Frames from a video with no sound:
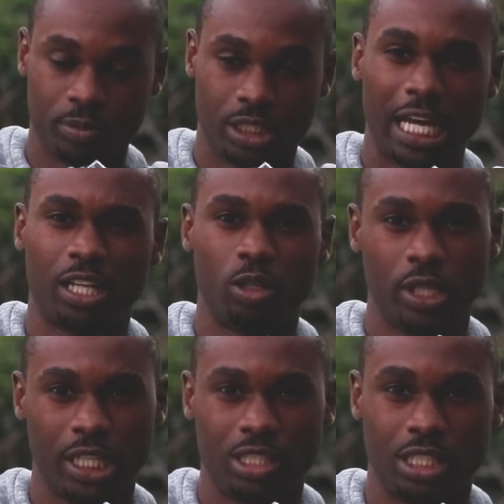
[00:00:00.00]

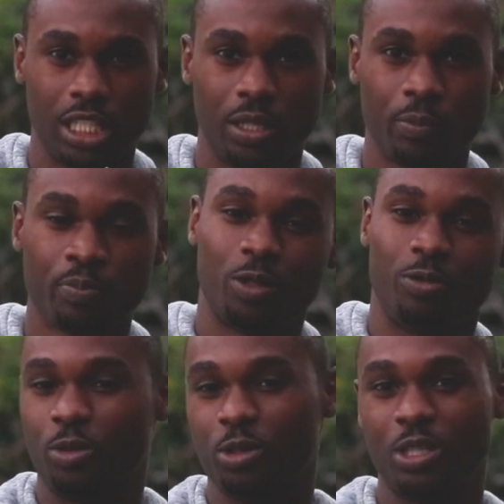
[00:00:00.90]
Cyclone HD. So
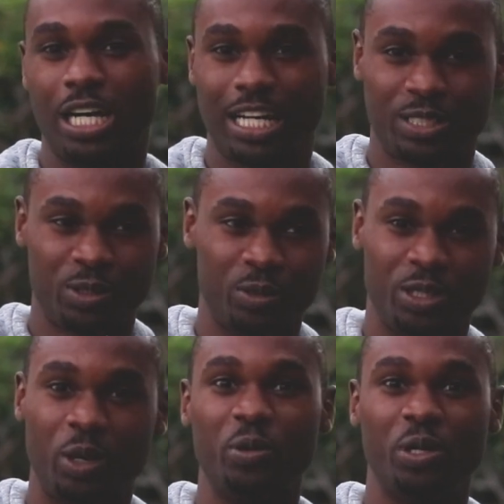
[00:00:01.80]
for all you guys who
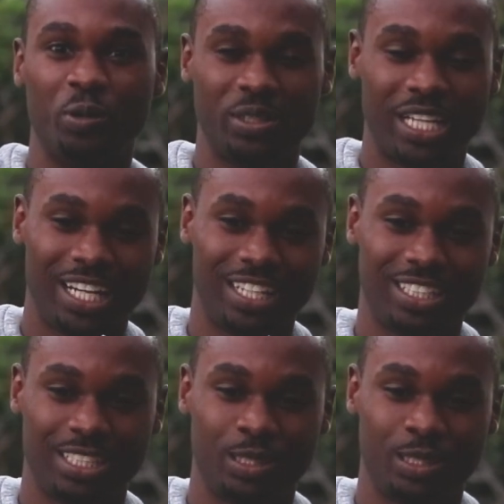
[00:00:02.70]
don't know what that is,